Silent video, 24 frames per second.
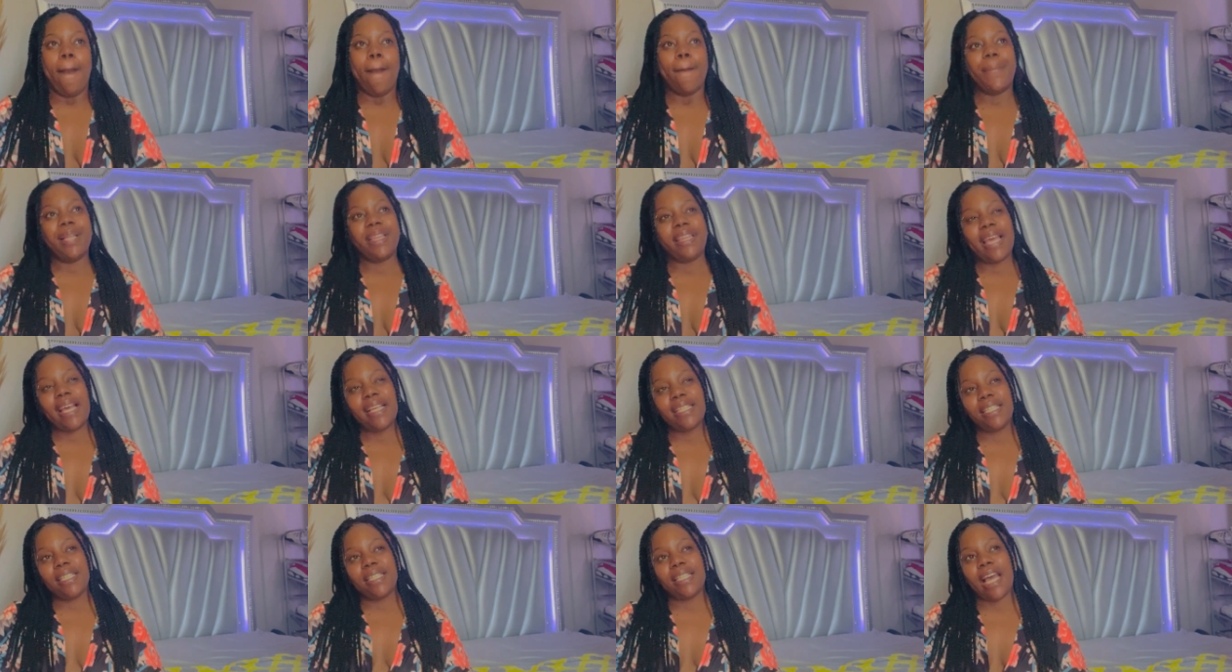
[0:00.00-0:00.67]
But
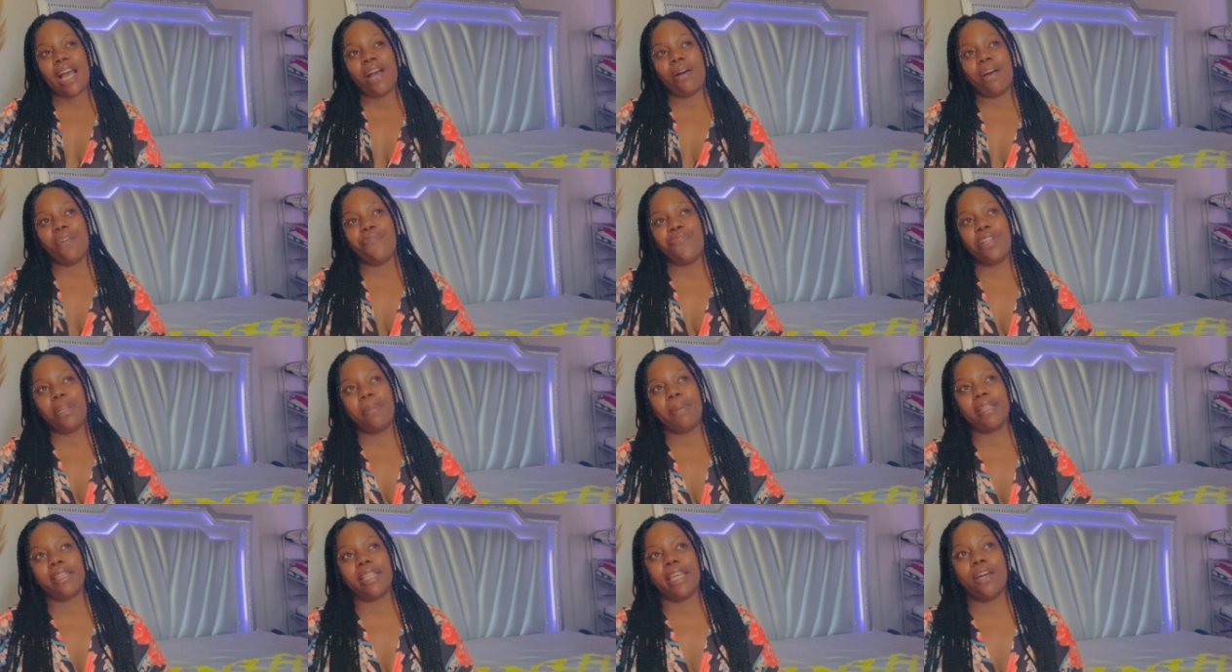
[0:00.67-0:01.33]
that's just how I feel
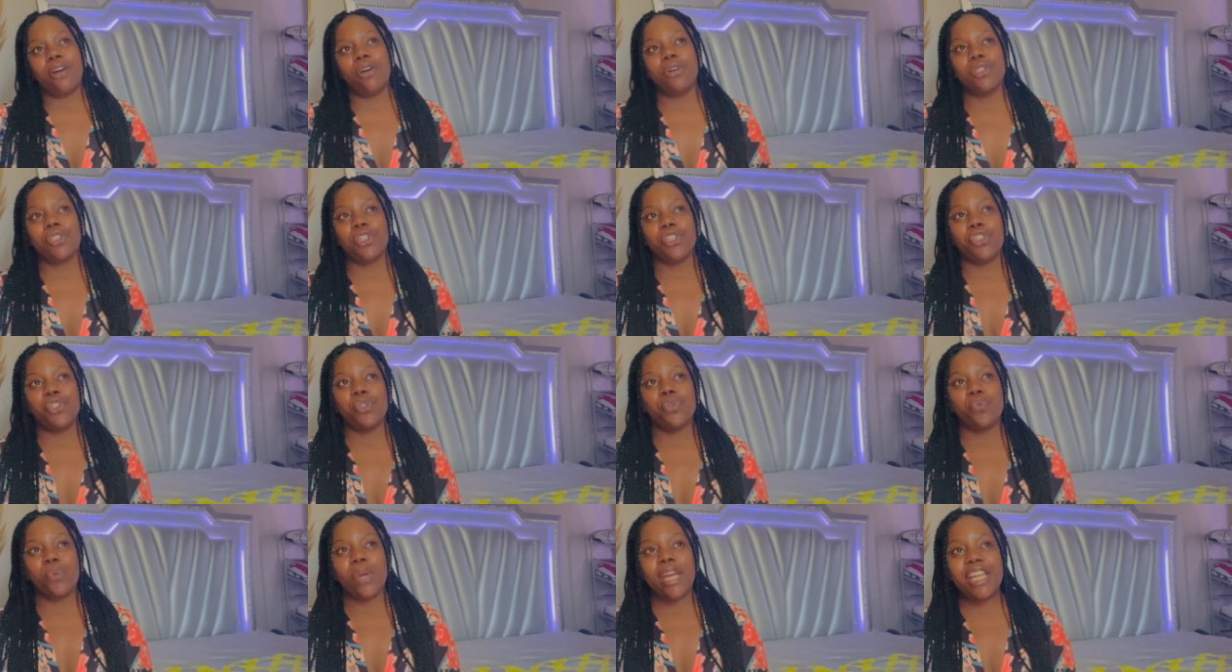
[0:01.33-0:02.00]
about that whole
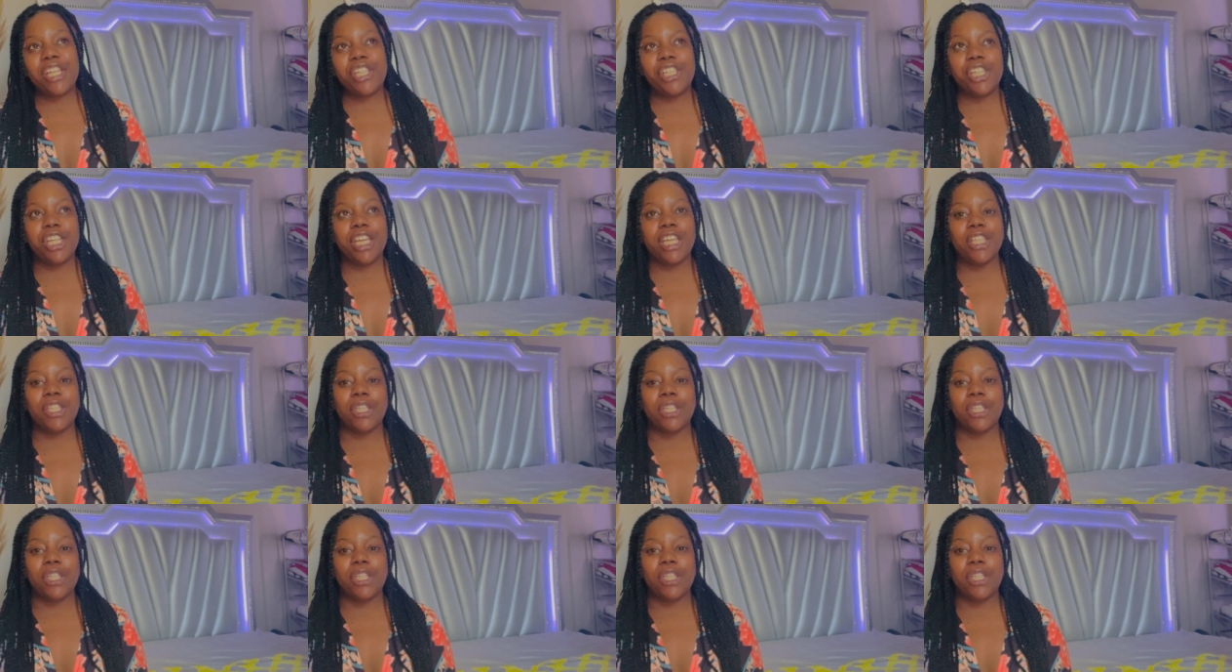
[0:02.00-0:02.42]
situation.